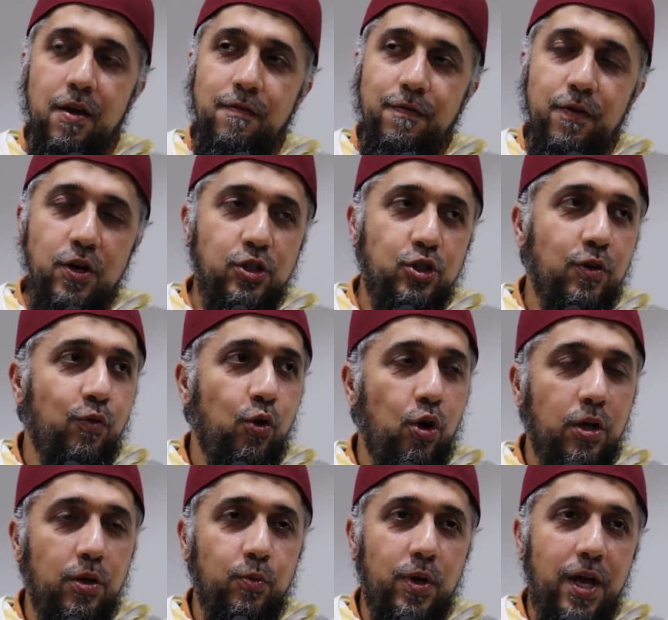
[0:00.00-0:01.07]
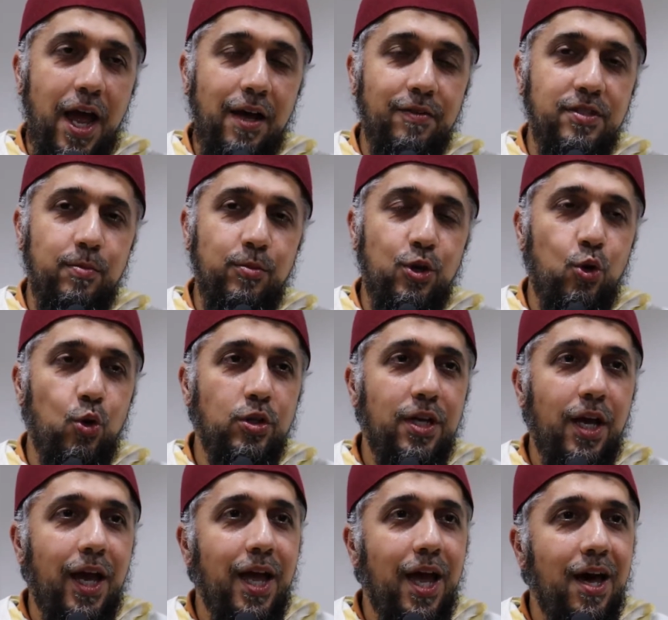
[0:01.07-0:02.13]
First of all, we have something called
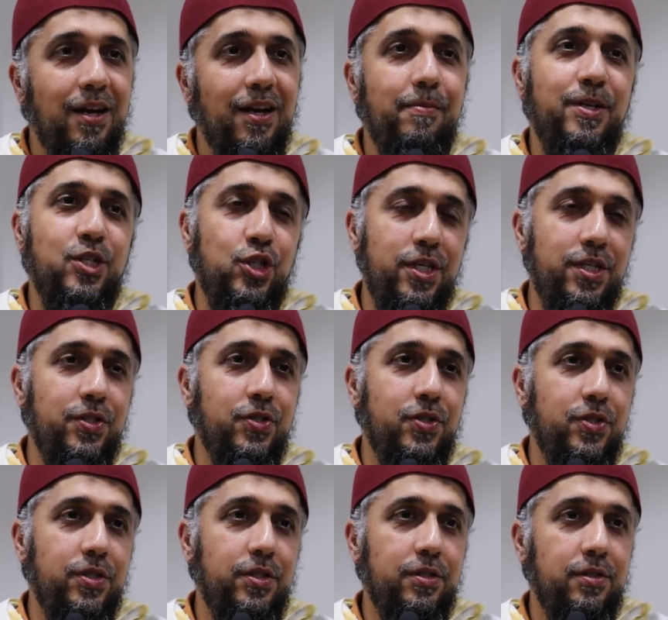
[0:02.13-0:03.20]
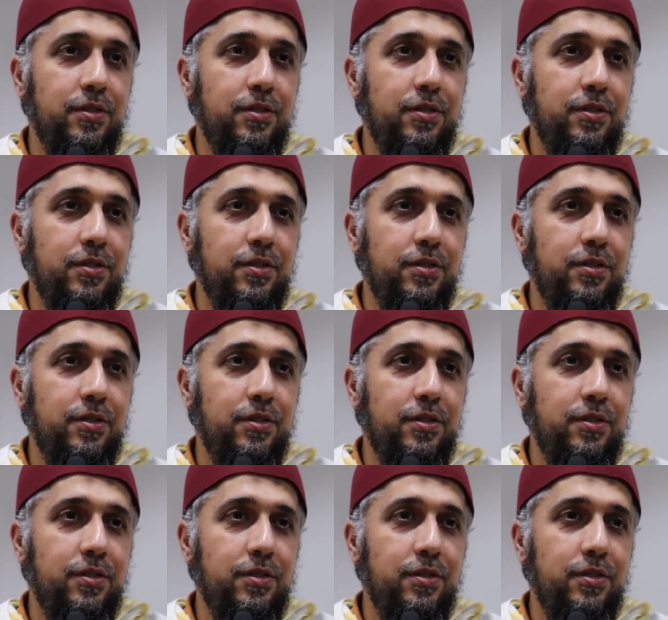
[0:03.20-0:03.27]
khayar al-majlis,